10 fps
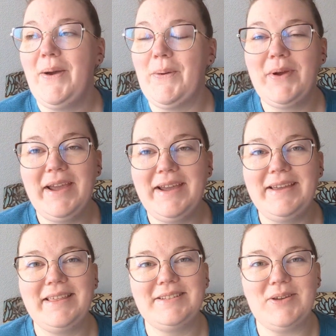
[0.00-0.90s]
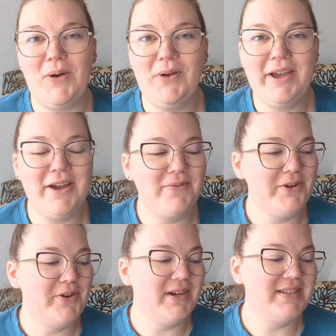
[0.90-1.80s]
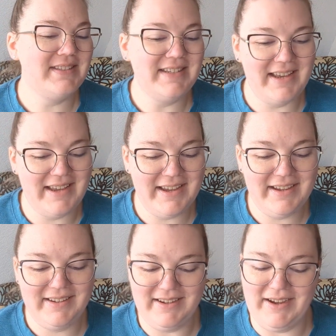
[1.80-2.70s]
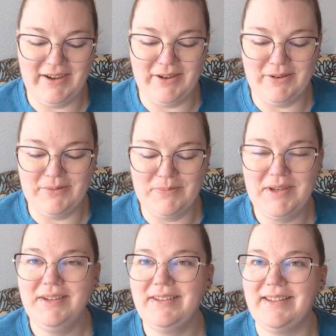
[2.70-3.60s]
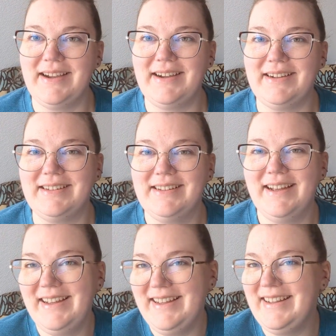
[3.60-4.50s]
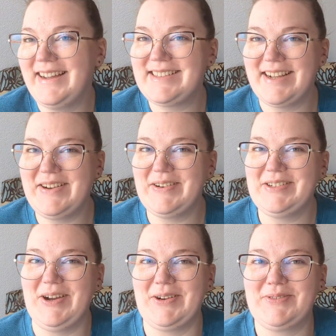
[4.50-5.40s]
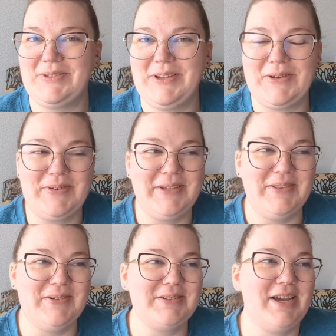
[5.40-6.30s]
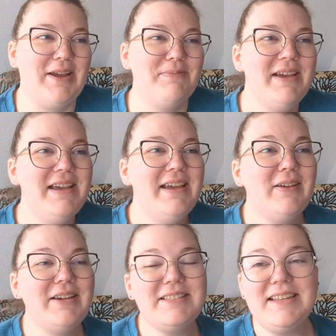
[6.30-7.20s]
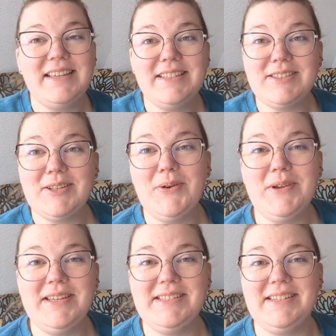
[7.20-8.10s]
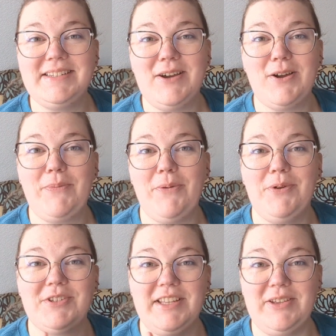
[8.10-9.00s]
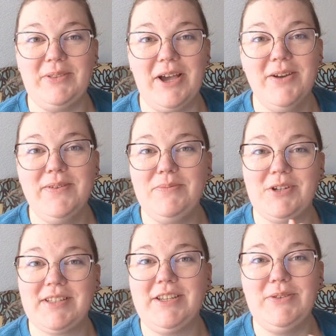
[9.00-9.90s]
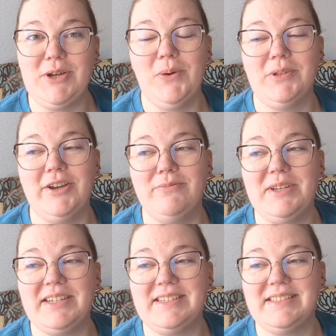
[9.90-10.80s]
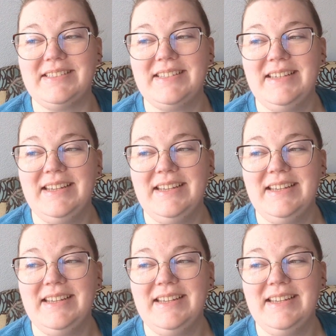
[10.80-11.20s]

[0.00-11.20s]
Okay, that's all I have for you guys today. Yeah. I sat here and talked for like a really long time. Like I said, it's so easy to talk about books that you love and books that you don't love because,